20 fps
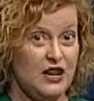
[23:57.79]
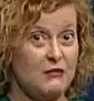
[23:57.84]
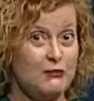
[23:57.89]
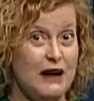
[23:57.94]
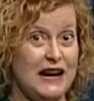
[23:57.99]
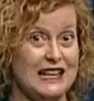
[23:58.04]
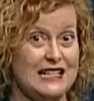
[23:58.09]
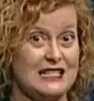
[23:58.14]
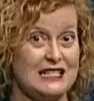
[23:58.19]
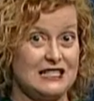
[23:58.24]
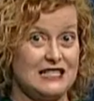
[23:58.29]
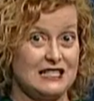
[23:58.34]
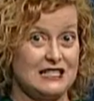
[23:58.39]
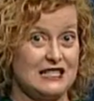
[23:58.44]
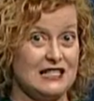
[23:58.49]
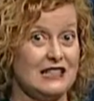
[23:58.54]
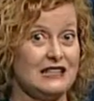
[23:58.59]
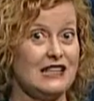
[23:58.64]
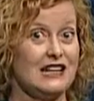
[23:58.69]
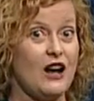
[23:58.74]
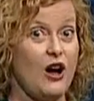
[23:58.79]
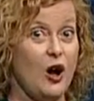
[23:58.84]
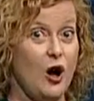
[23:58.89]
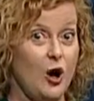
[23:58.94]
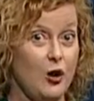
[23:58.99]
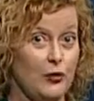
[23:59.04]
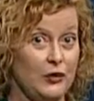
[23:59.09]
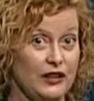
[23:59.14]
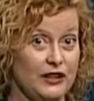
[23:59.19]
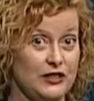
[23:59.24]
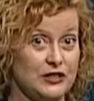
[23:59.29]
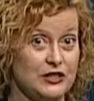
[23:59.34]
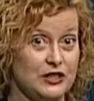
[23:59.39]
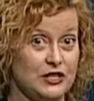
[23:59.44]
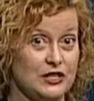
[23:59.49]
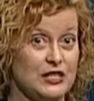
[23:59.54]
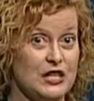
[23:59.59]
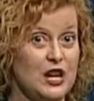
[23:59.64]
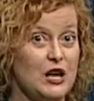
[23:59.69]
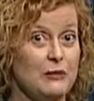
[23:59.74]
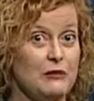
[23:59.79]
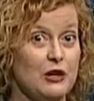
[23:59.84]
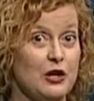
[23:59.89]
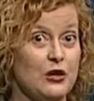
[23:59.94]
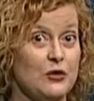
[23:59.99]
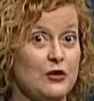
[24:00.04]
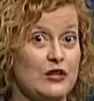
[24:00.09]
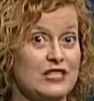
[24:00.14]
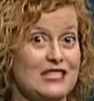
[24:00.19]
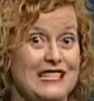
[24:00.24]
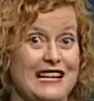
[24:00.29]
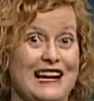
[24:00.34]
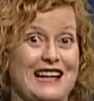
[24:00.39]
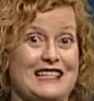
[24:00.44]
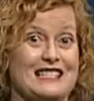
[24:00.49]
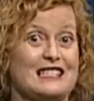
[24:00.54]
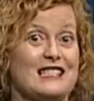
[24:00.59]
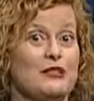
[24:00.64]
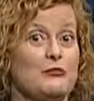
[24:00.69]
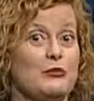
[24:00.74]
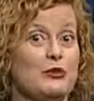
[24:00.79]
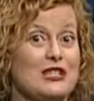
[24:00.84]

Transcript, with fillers: by insisting that all religions be criticized in